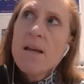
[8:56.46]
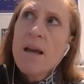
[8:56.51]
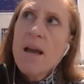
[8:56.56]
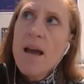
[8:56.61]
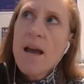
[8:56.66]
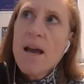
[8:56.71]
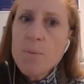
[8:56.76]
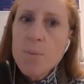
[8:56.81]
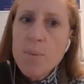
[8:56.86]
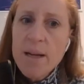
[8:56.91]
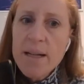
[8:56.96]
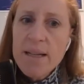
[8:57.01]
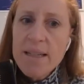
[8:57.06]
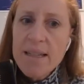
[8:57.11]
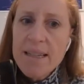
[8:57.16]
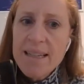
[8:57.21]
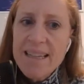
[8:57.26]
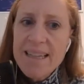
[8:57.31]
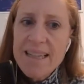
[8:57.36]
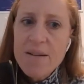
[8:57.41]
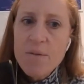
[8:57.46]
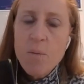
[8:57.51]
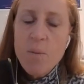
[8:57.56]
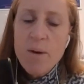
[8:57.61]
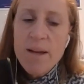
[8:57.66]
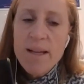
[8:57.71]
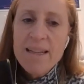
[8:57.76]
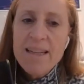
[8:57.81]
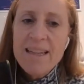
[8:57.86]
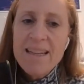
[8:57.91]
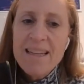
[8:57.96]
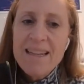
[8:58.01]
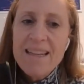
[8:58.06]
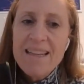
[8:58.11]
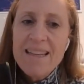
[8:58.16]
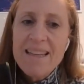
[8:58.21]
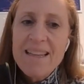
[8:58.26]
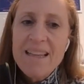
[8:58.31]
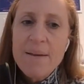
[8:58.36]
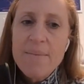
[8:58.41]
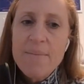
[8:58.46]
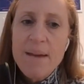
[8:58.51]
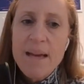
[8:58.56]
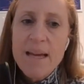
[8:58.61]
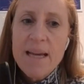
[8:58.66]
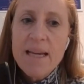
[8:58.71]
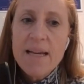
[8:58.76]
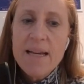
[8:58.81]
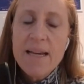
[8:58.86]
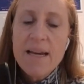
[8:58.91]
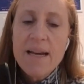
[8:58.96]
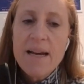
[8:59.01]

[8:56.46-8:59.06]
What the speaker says: And when they make